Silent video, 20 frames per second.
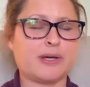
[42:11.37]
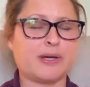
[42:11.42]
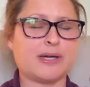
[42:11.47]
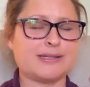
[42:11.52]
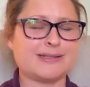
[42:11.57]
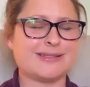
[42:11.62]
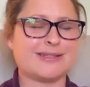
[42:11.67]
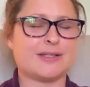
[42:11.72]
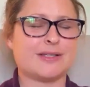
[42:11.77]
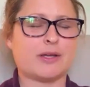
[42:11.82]

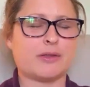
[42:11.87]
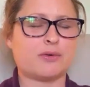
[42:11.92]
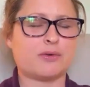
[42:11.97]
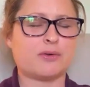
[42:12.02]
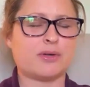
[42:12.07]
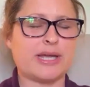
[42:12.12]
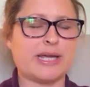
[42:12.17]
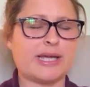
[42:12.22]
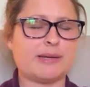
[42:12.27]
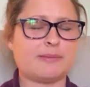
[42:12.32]
but
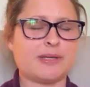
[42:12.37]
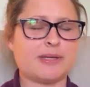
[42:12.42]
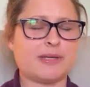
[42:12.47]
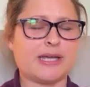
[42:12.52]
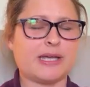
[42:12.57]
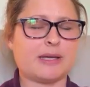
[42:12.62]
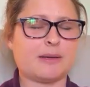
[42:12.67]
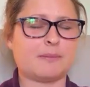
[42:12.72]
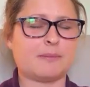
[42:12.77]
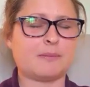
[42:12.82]
another
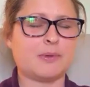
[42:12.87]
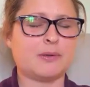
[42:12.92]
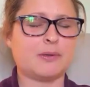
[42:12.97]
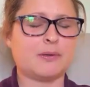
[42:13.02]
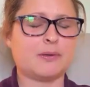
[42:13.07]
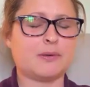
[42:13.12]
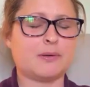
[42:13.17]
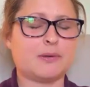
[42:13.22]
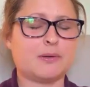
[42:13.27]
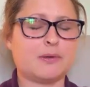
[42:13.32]
name,